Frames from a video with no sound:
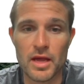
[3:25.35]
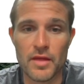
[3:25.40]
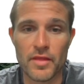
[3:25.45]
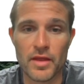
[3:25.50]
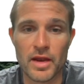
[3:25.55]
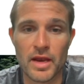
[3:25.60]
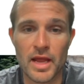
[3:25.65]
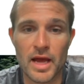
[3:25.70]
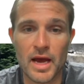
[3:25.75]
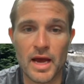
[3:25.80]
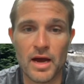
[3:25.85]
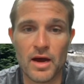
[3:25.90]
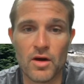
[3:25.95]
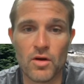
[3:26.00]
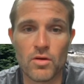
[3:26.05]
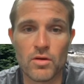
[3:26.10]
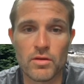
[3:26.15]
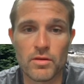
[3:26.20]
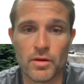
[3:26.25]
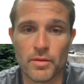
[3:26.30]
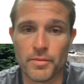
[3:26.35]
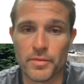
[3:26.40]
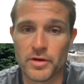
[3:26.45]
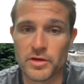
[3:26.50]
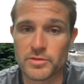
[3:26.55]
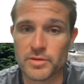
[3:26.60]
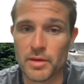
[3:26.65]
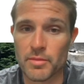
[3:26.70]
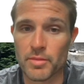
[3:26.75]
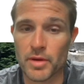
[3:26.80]
And then now, oh,
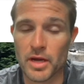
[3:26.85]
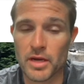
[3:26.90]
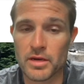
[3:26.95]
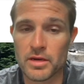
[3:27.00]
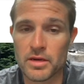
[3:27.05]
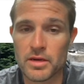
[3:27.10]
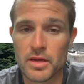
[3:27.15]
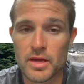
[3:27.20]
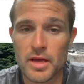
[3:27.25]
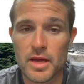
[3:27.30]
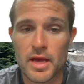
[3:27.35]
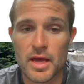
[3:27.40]
there's my button.